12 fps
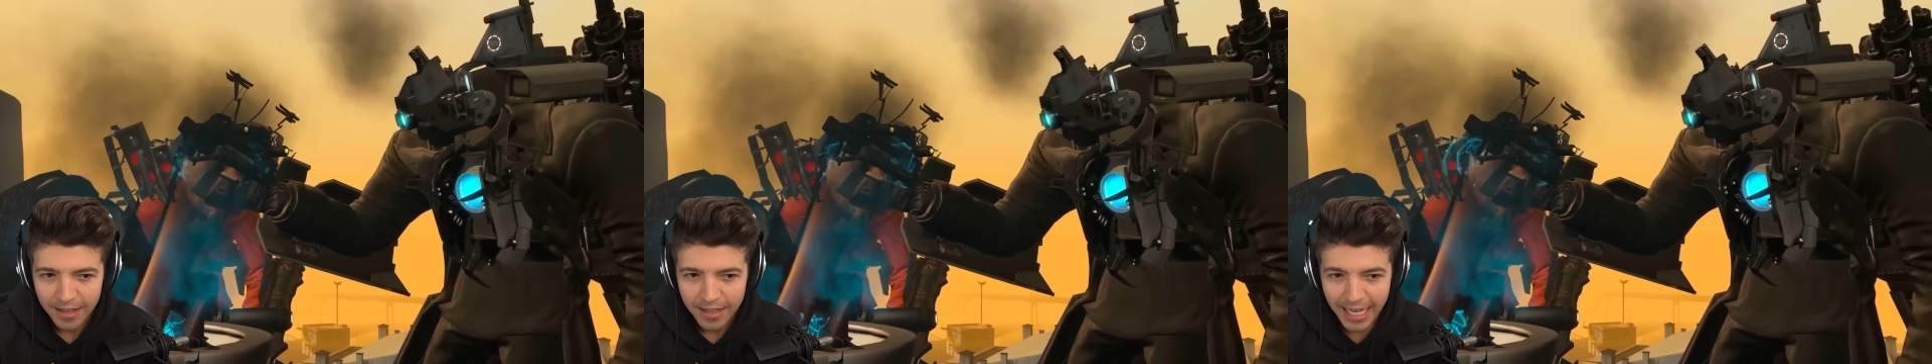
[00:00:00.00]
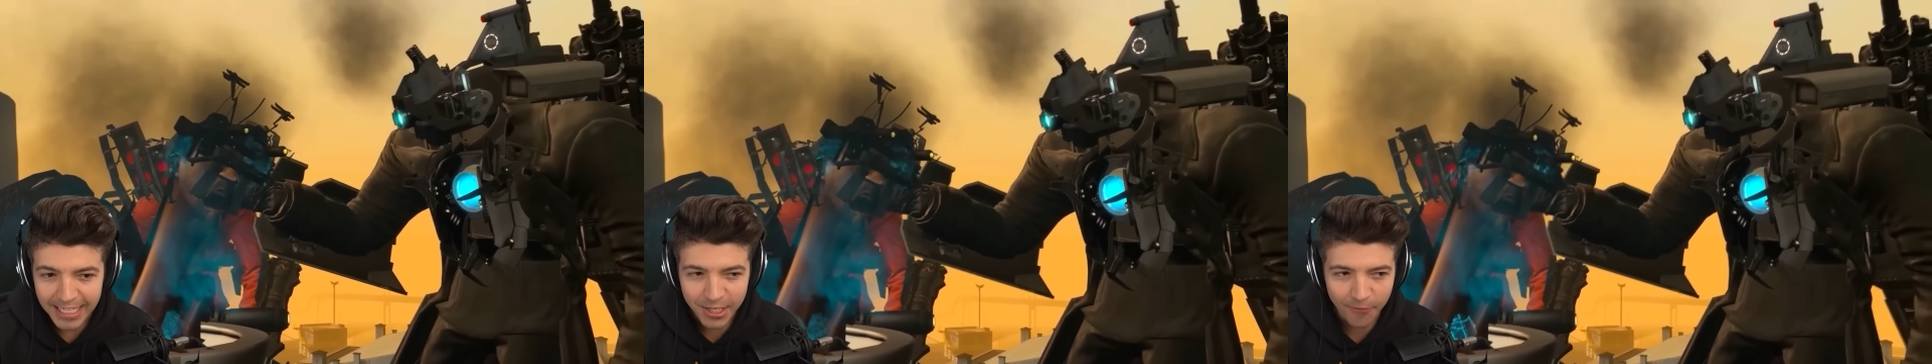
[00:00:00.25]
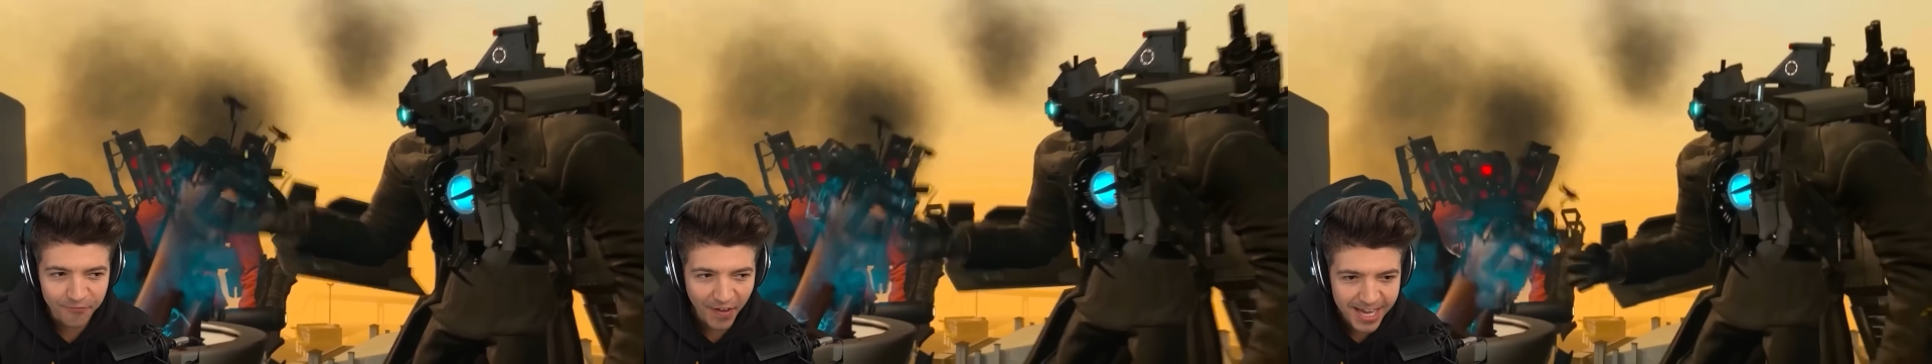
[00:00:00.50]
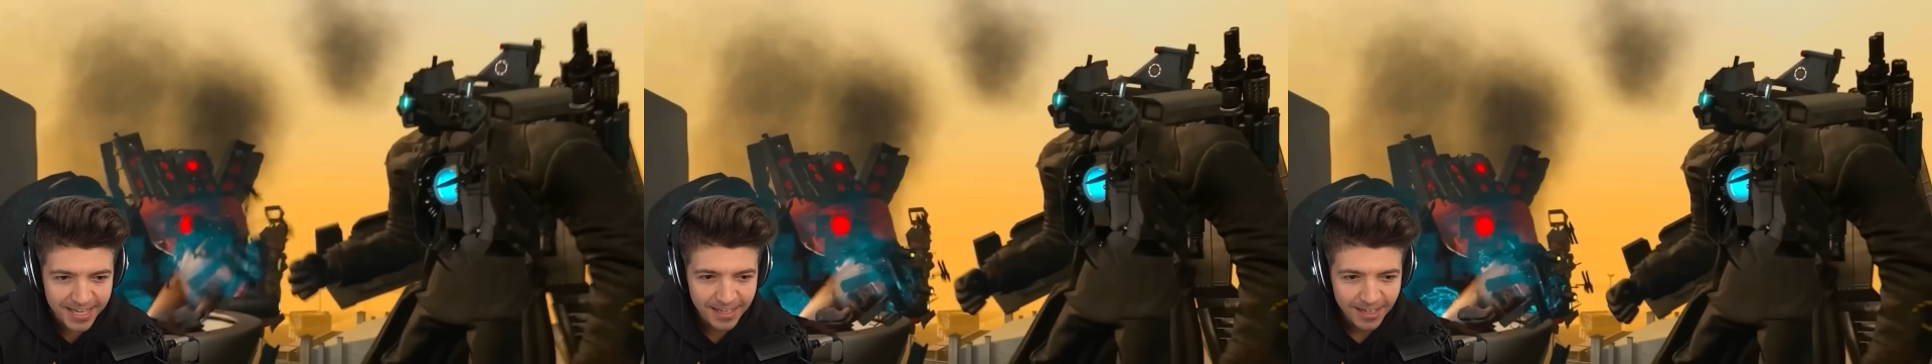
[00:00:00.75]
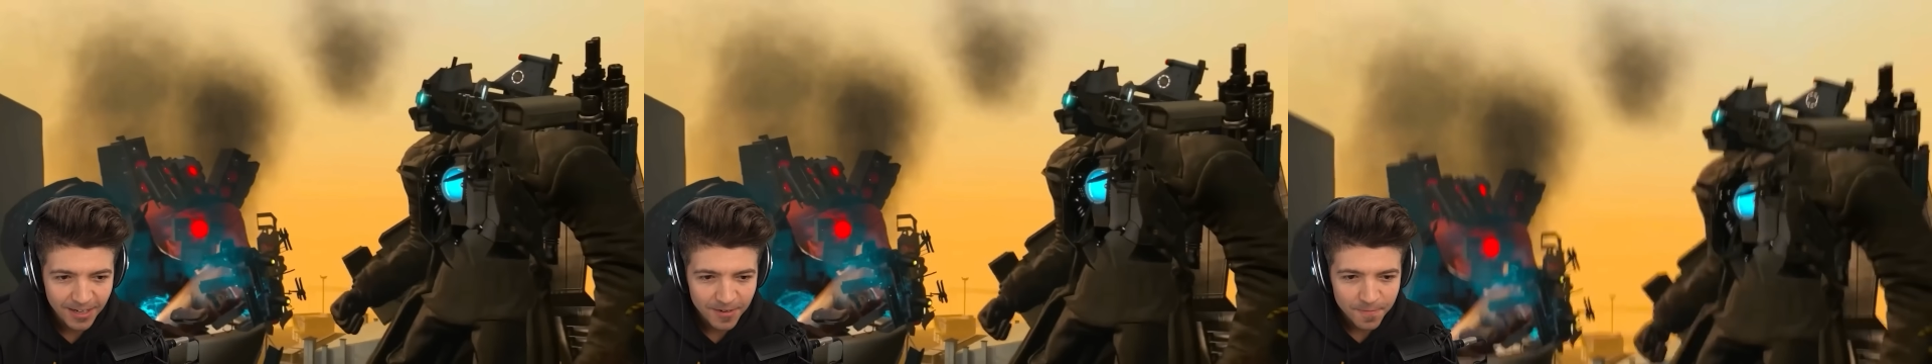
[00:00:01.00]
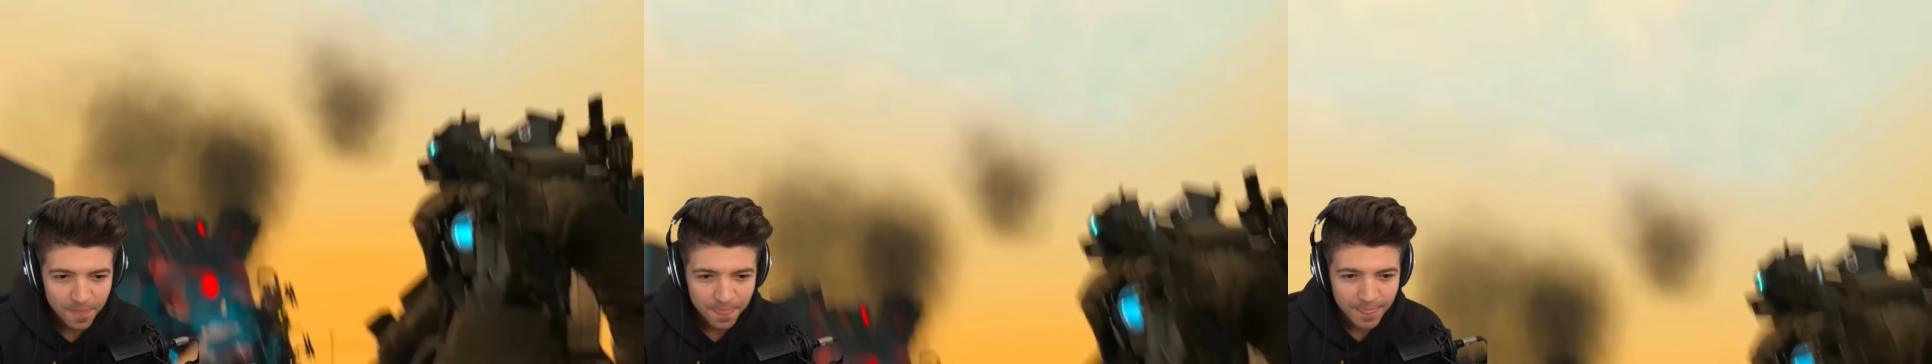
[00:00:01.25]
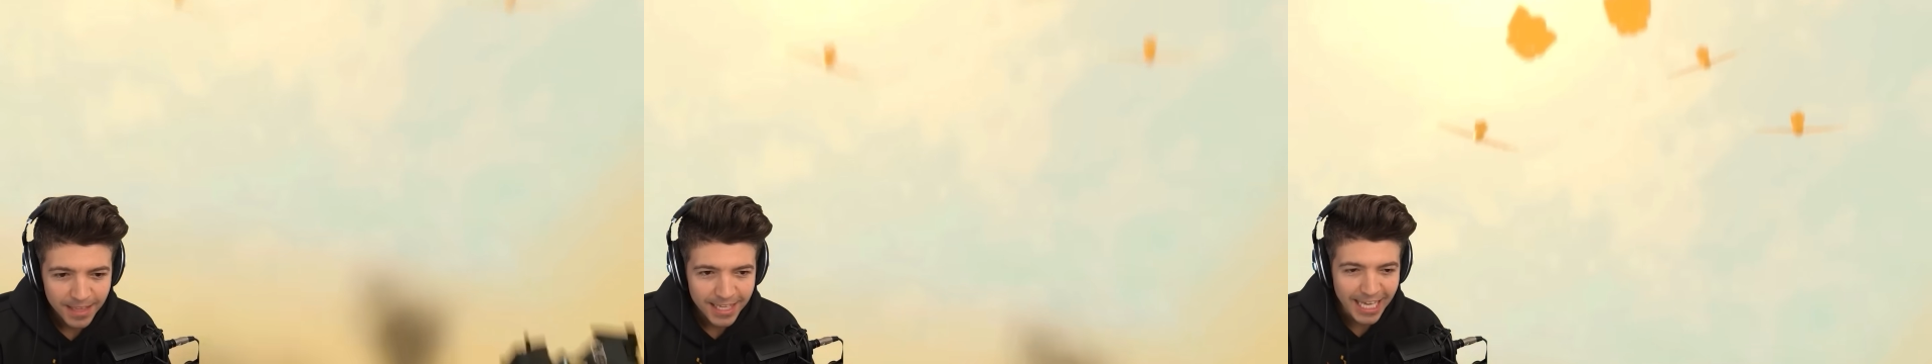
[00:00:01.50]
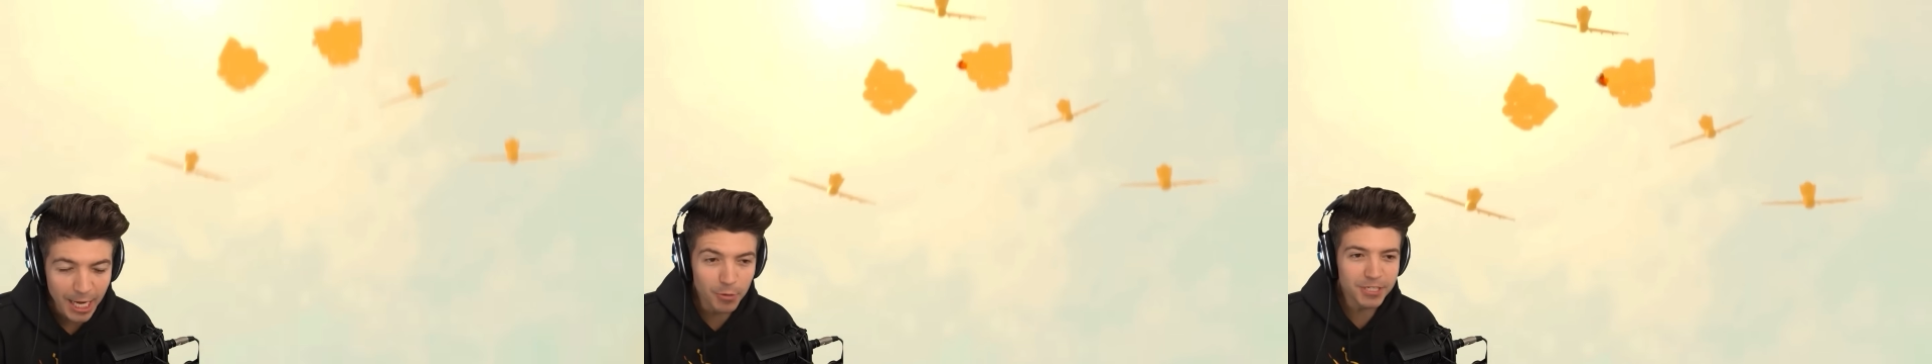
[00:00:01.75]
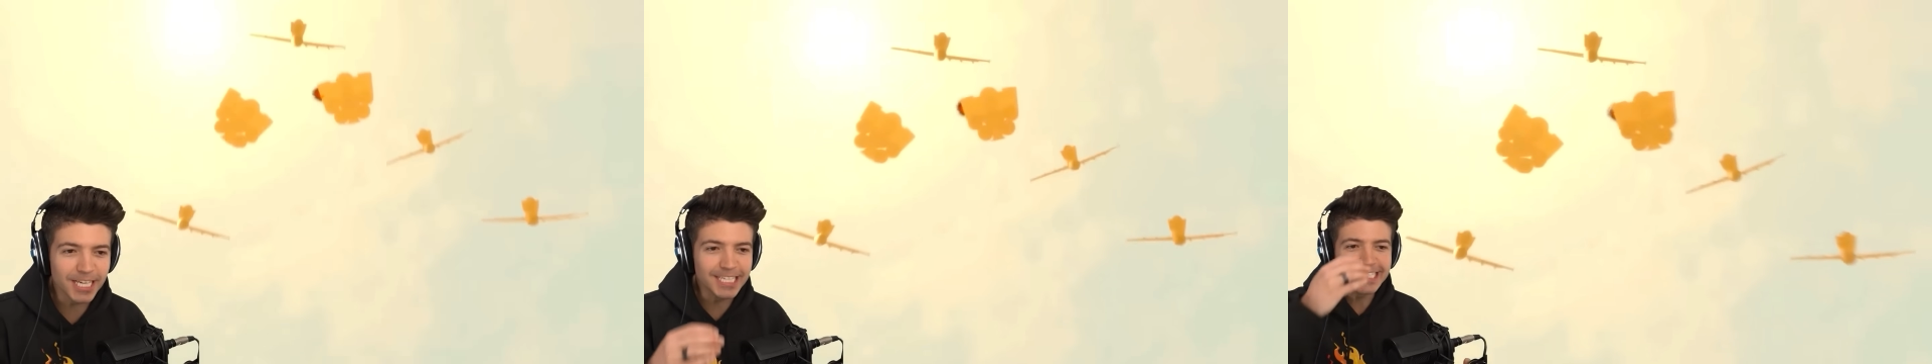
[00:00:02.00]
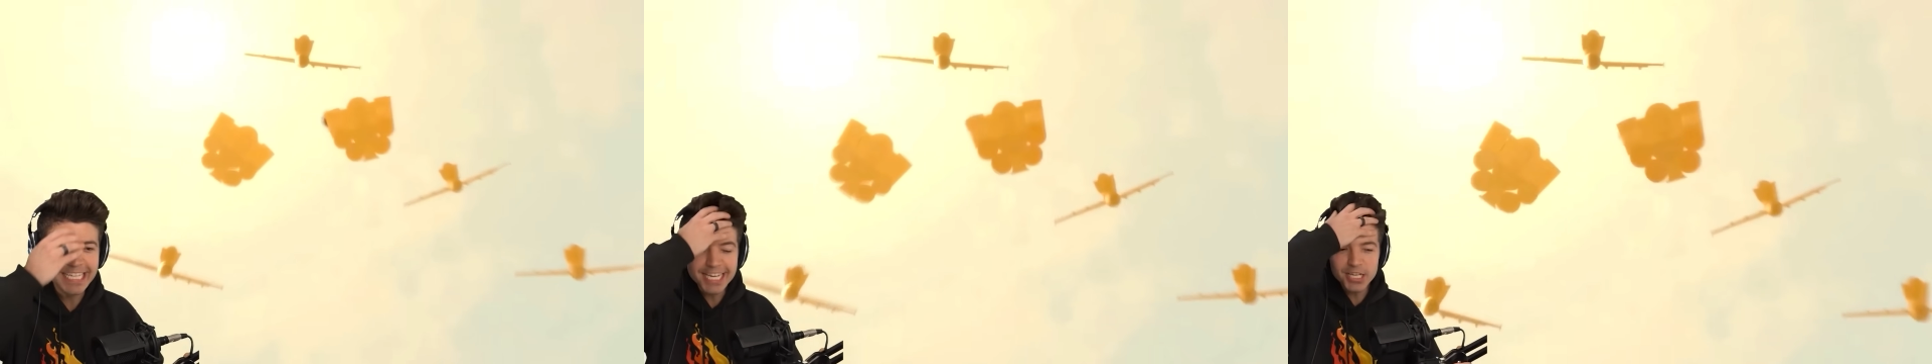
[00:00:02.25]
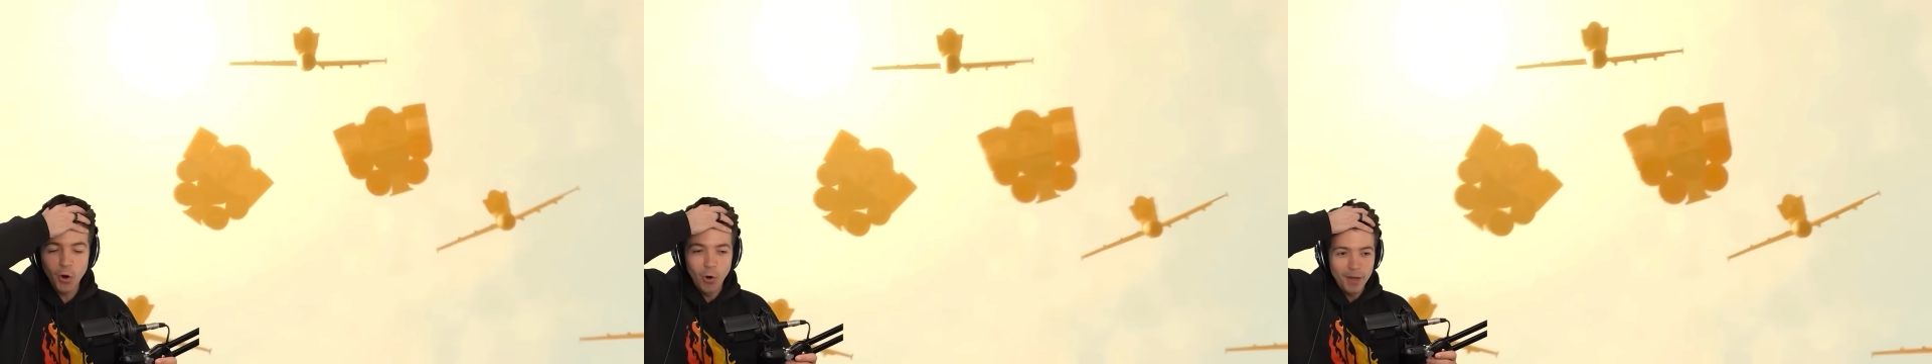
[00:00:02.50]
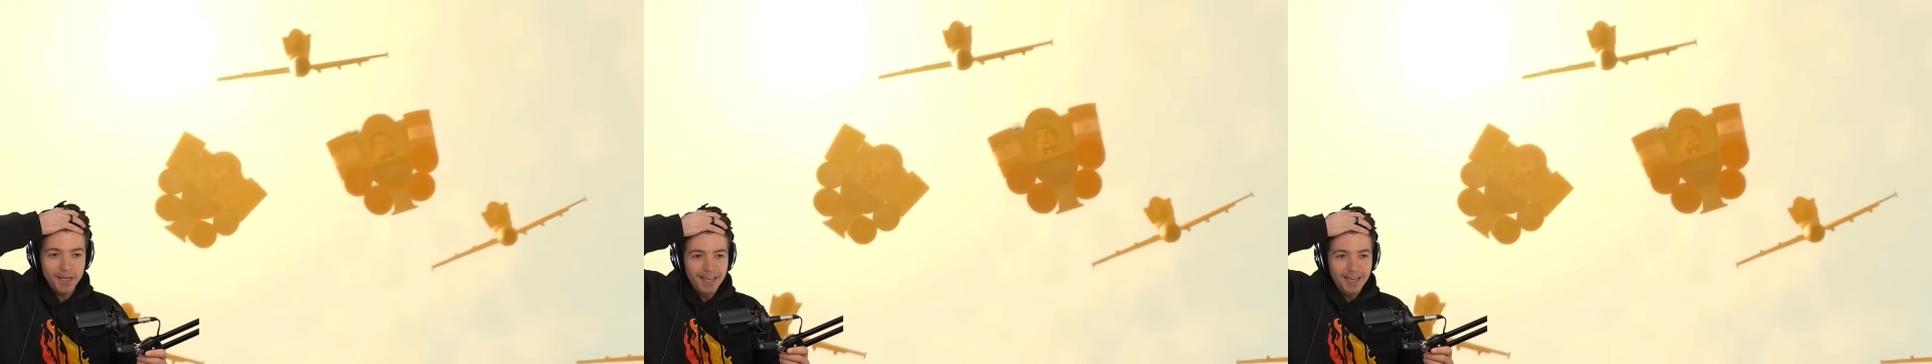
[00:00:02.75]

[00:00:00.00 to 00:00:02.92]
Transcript: It's a fake. It was a decoy.